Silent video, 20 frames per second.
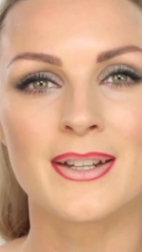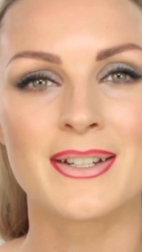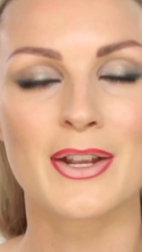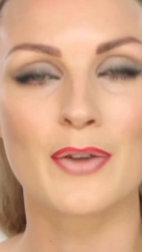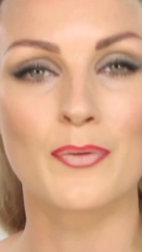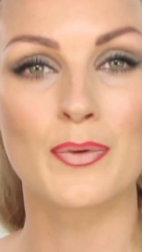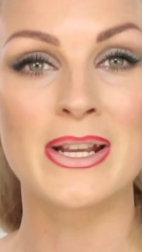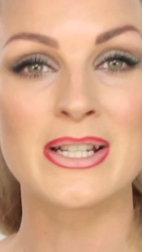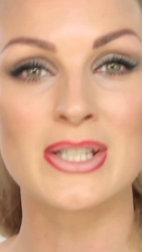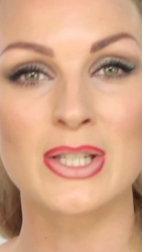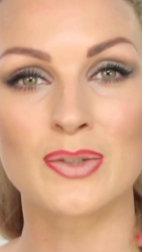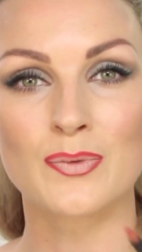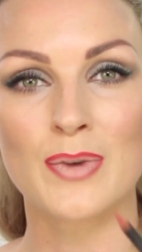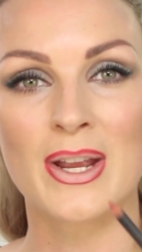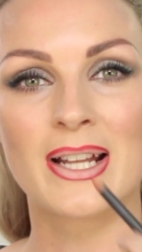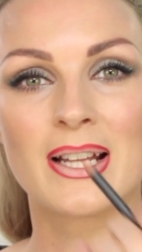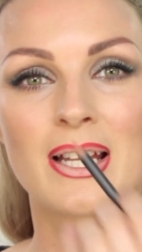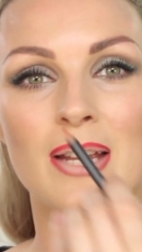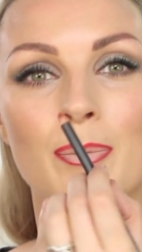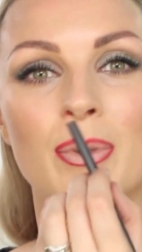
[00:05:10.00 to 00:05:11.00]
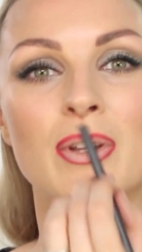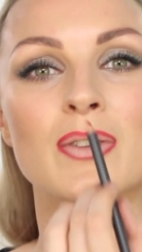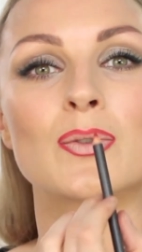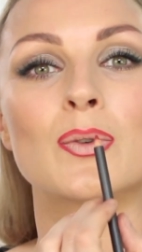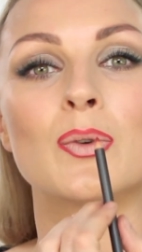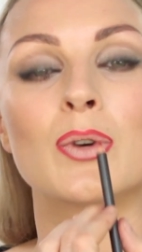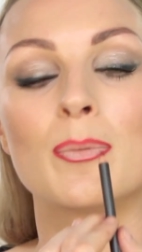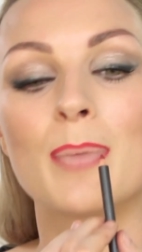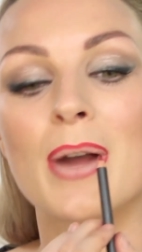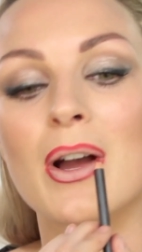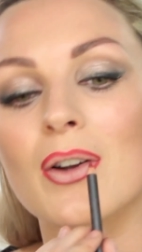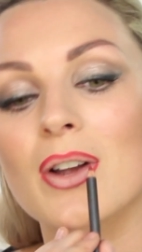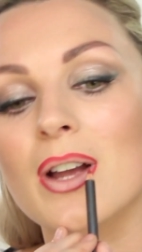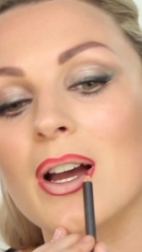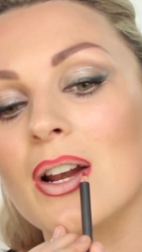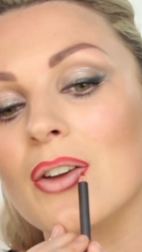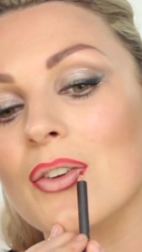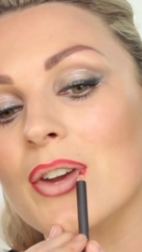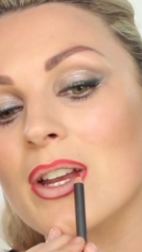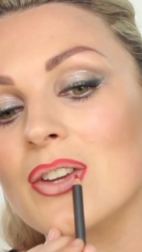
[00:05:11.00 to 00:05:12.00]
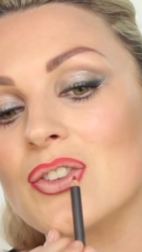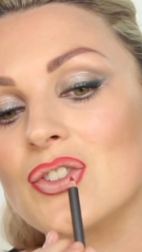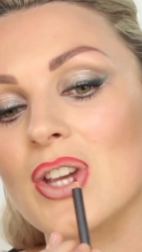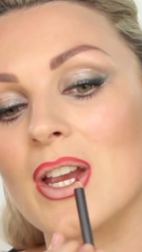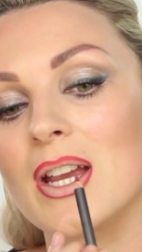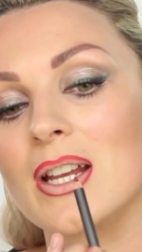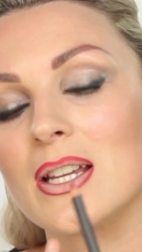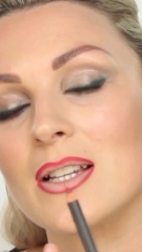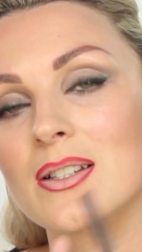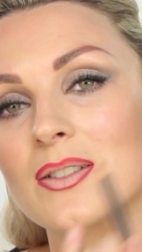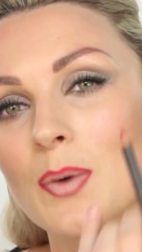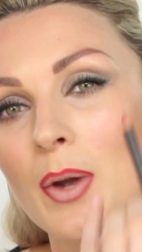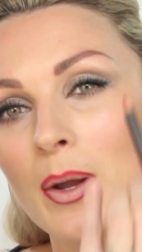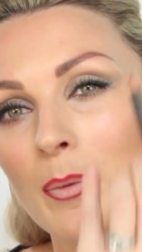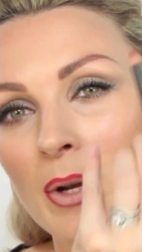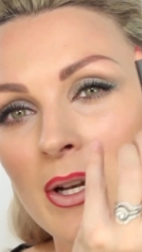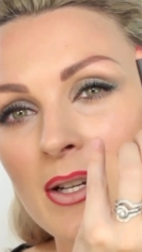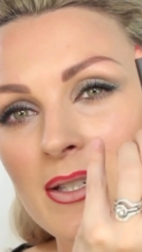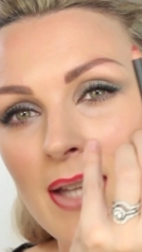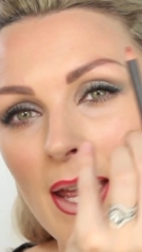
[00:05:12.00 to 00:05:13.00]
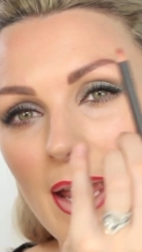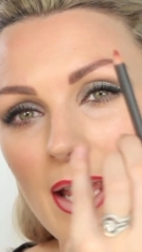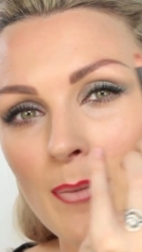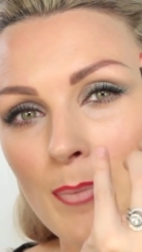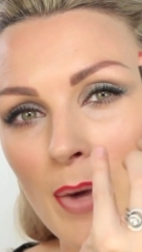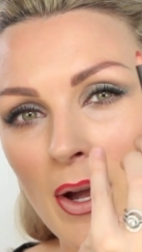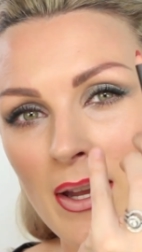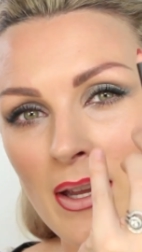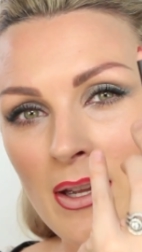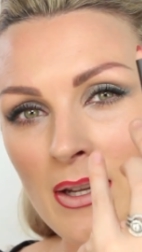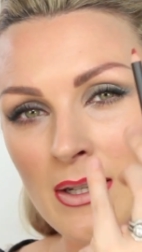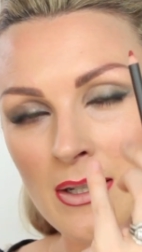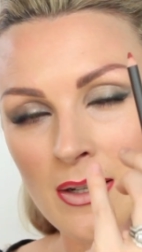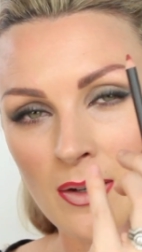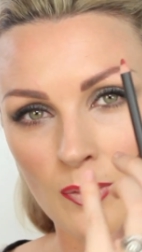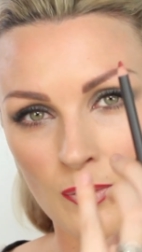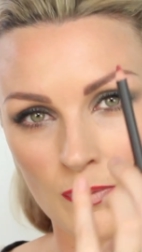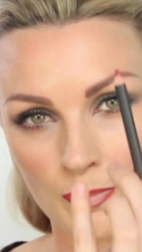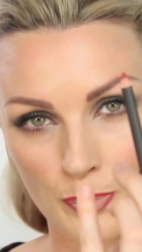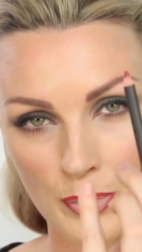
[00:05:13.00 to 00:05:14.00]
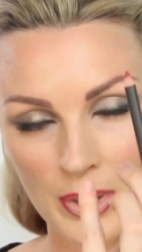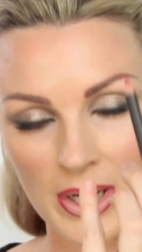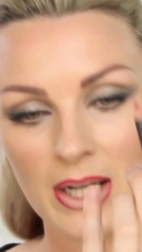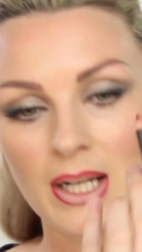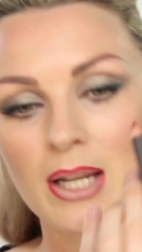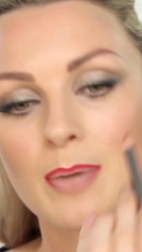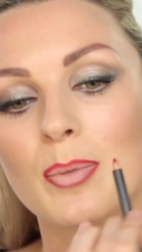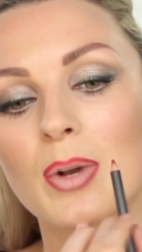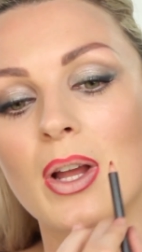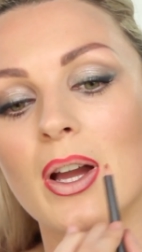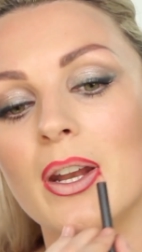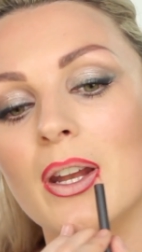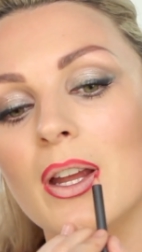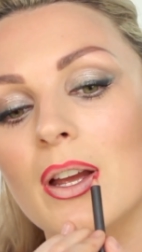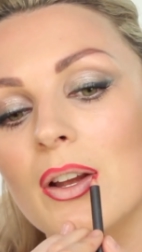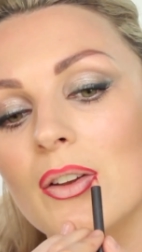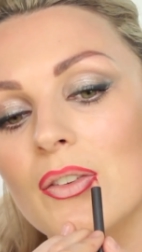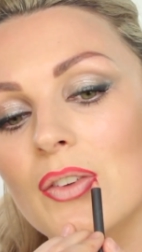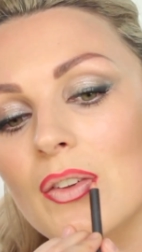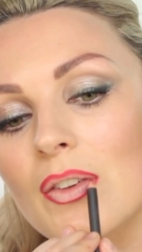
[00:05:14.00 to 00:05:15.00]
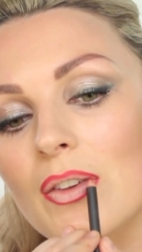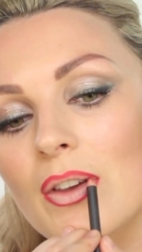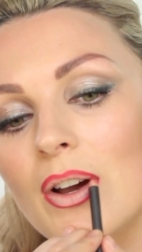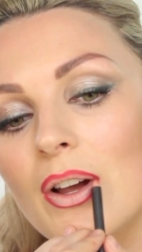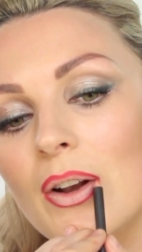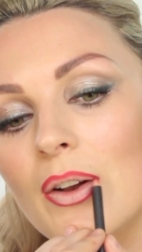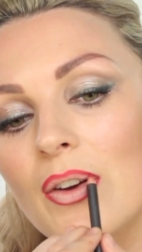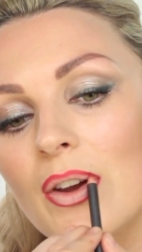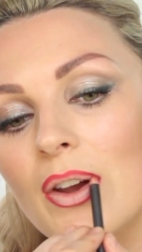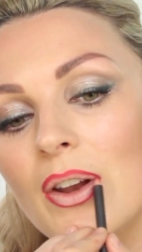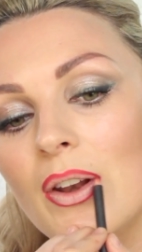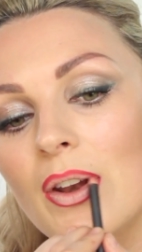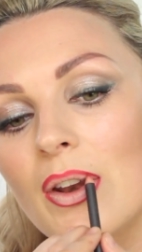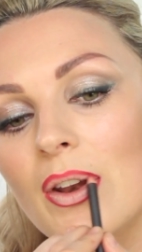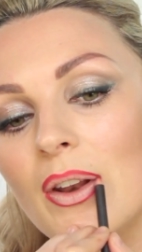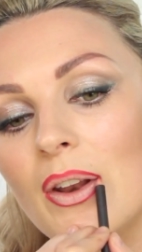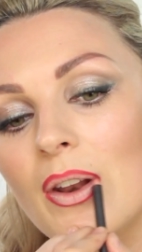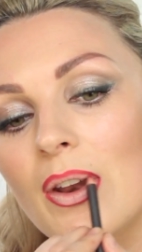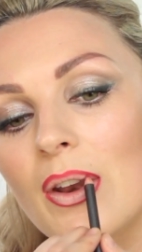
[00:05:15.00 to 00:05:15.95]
Now Rita's red lip is all about colouring and shading, so I'm going to take my brick lip liner and just colour in